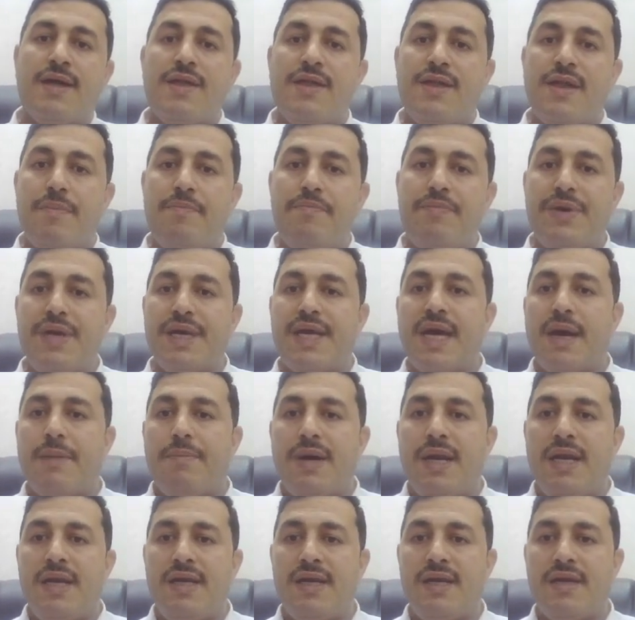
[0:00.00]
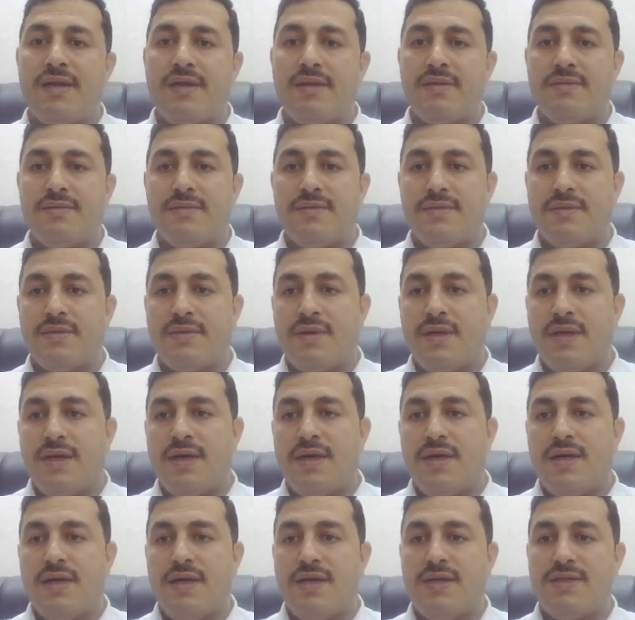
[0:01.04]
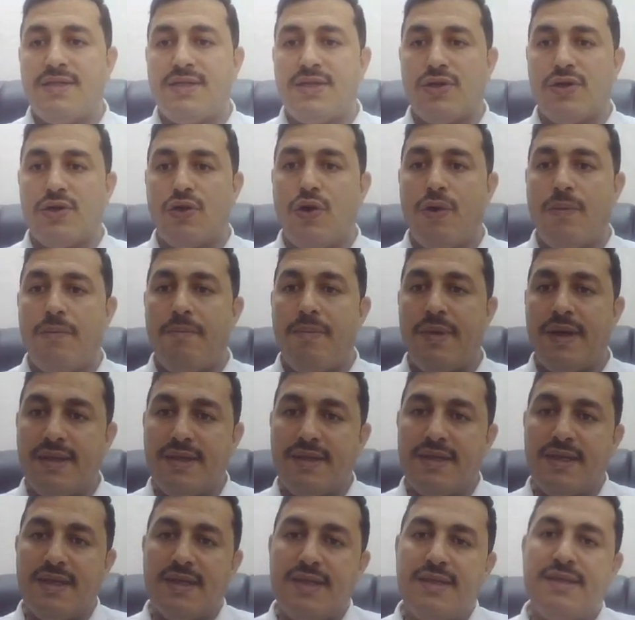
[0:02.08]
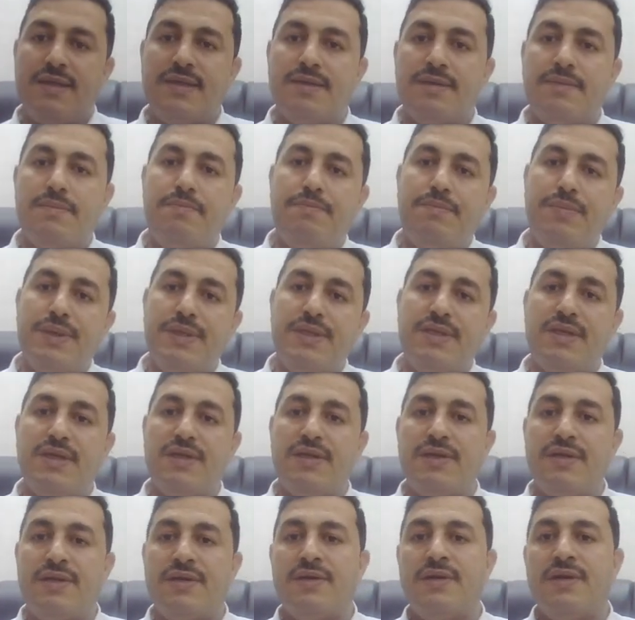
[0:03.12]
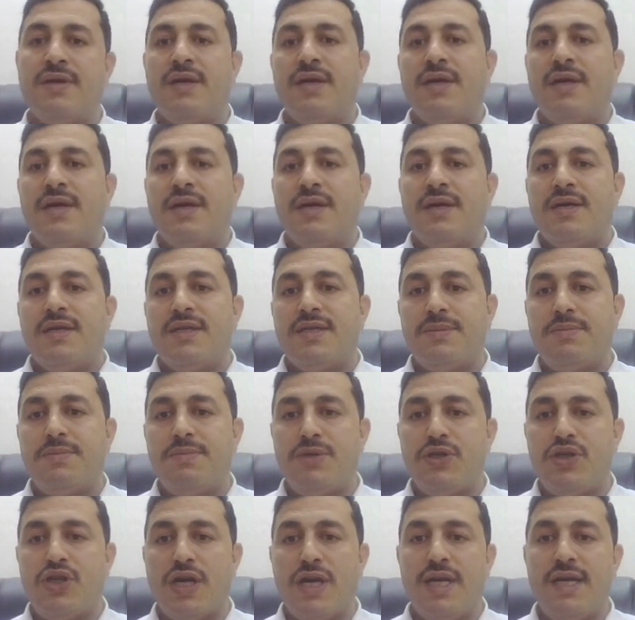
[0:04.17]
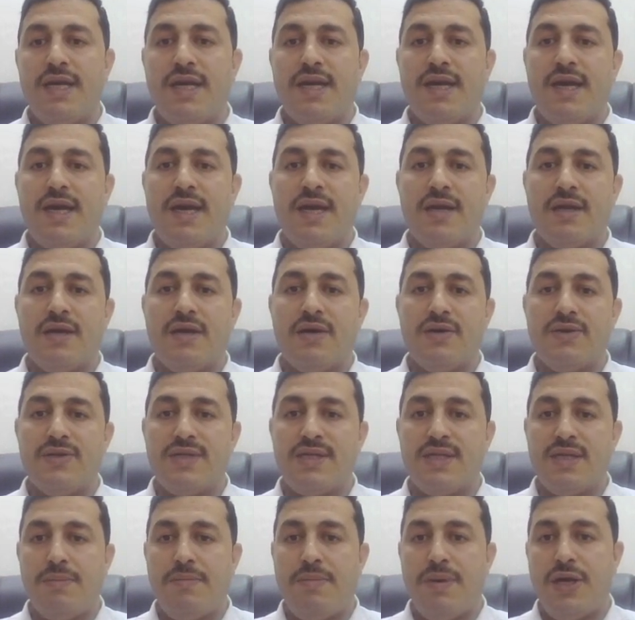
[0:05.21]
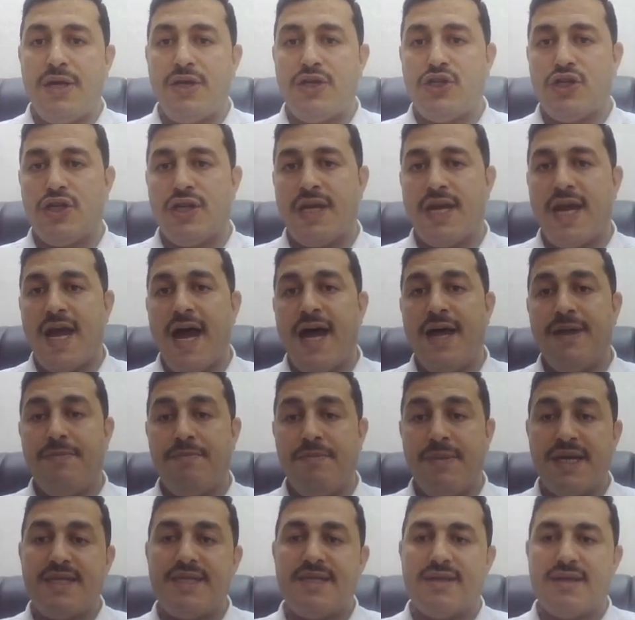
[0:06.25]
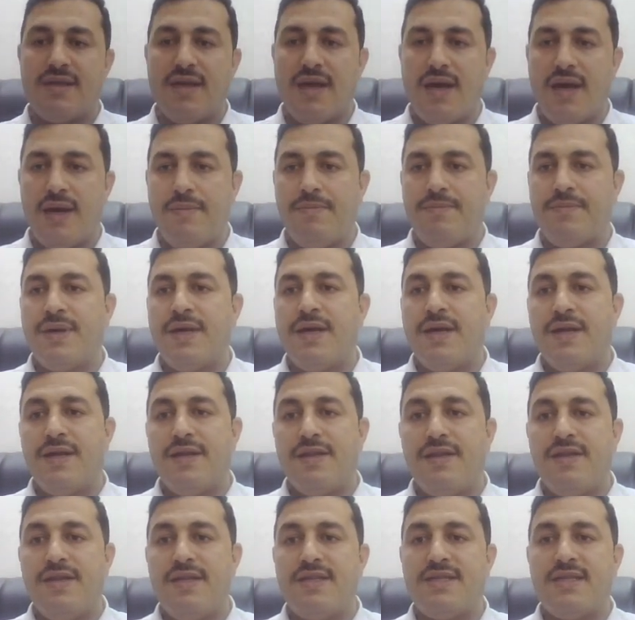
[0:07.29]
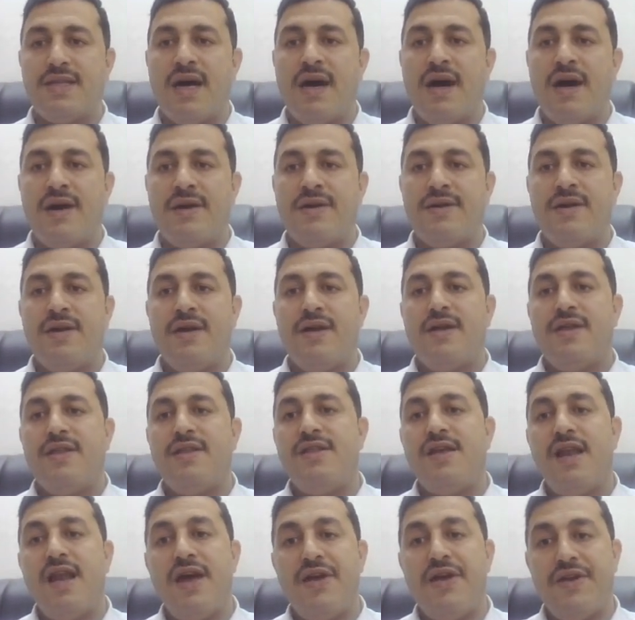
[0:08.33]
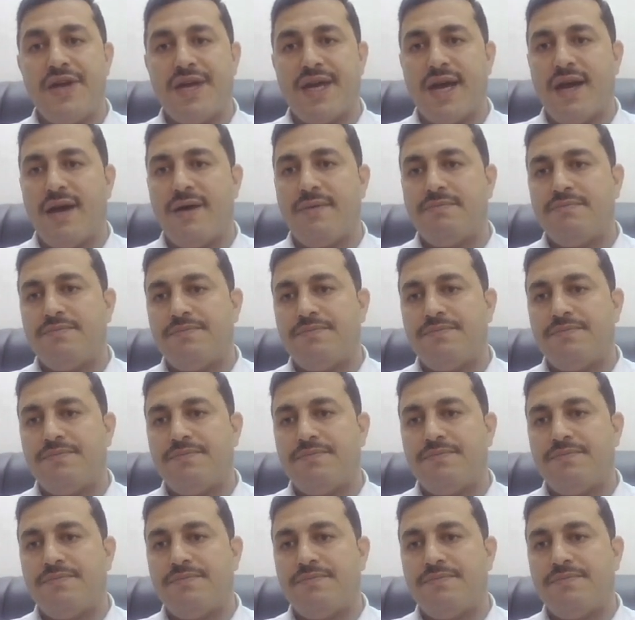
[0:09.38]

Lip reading: The pregabalin is recommended better, especially in constipation and mixed type. These are the lyrical,